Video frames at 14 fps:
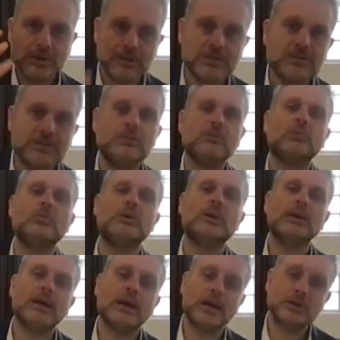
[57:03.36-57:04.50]
means is that you
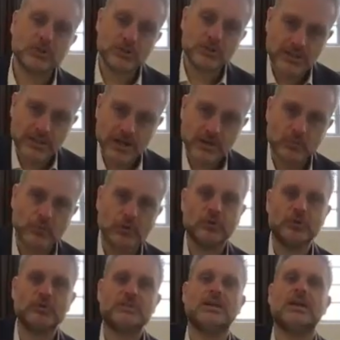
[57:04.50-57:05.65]
really understand what
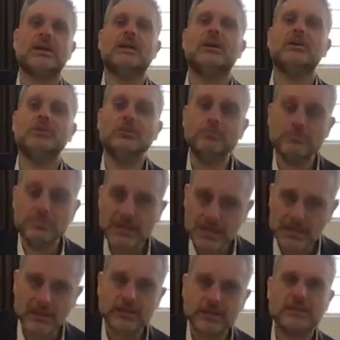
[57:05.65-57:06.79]
you're saying and you
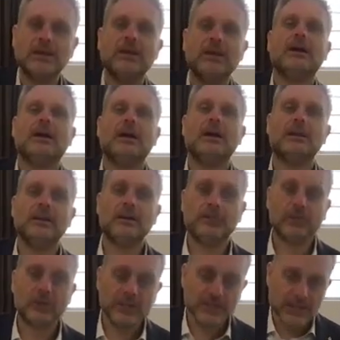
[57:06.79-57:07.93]
mean it, and
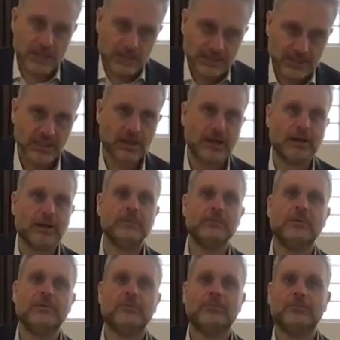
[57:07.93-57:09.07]
therefore it takes
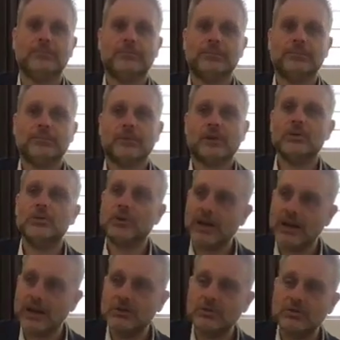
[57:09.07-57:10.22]
time. And you
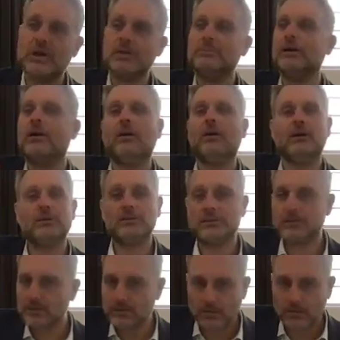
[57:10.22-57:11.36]
can't do that
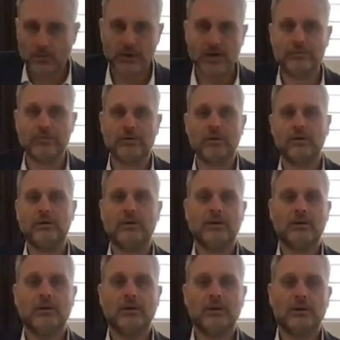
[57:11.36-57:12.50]
because whatever
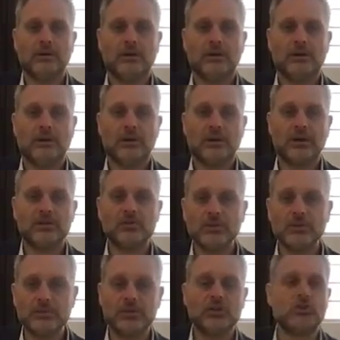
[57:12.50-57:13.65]

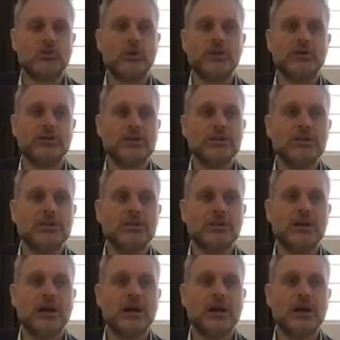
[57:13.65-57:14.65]
extreme situations,